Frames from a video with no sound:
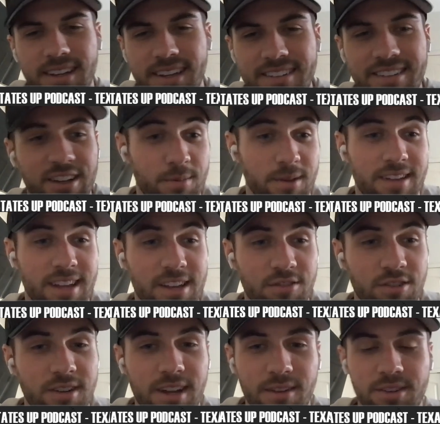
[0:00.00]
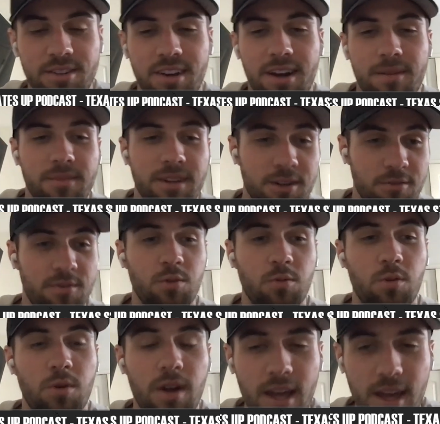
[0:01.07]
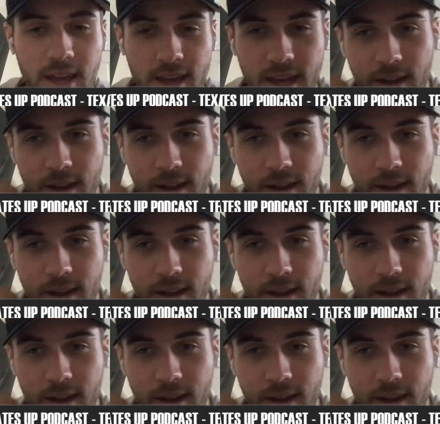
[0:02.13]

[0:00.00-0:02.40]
like his expectation every time like on field goal mm-hmm.